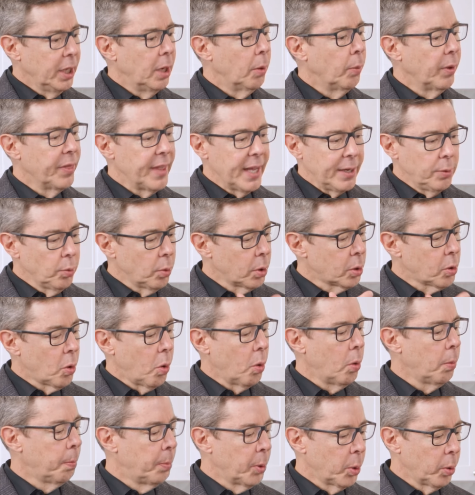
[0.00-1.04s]
know, when they do a
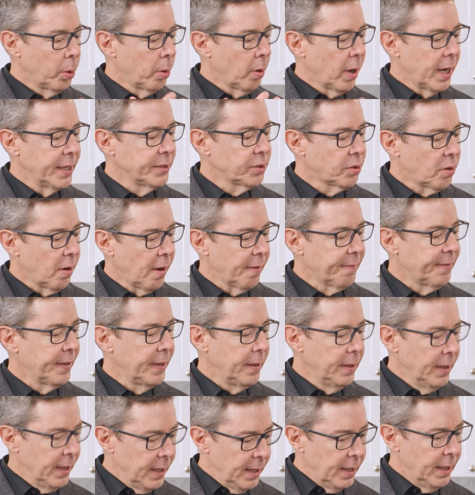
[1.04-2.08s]
cold brew or iced
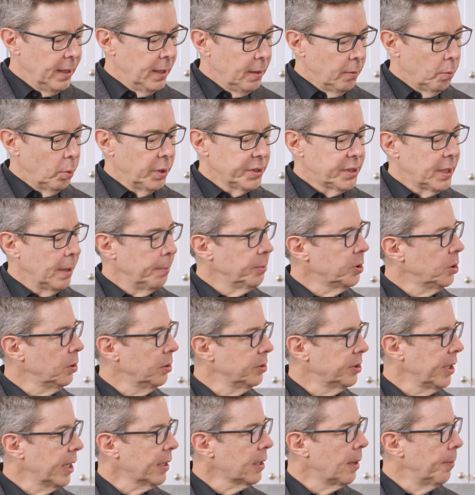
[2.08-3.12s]
coffee, what temperature
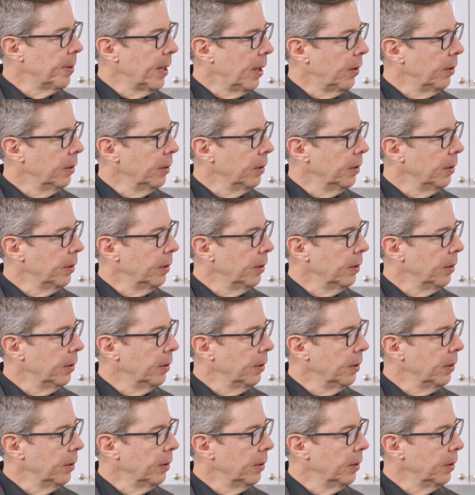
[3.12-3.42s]
is that coming out?